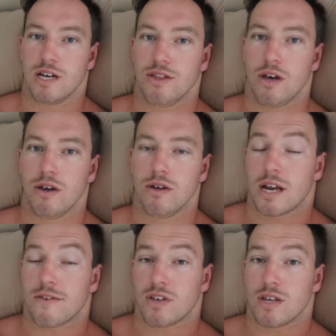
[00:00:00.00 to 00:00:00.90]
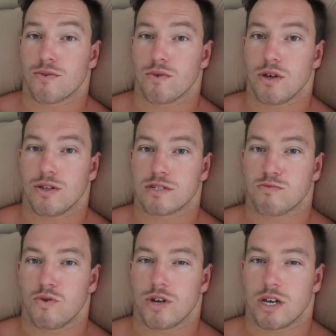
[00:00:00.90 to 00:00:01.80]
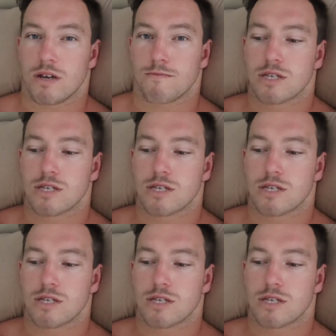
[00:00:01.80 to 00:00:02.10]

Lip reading: though. Gonna have to get through a lot this morning.